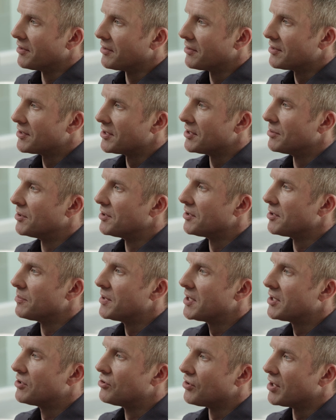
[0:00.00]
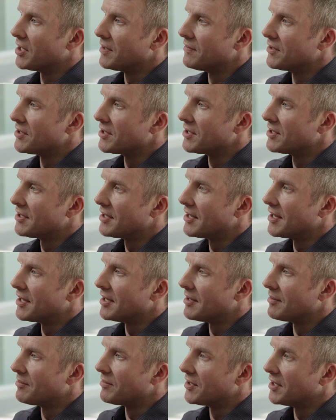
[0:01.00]
So one of the big drivers
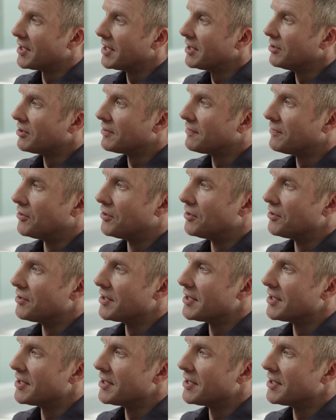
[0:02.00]
um, that I look for